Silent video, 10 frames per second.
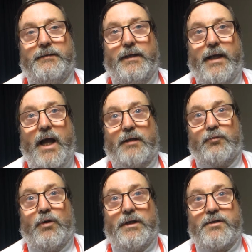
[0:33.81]
the
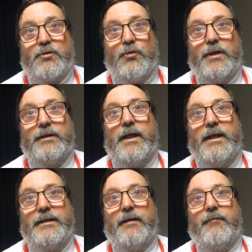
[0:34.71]
actual
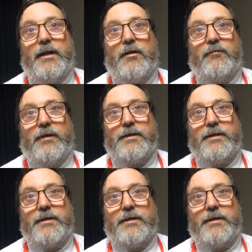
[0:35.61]
student develop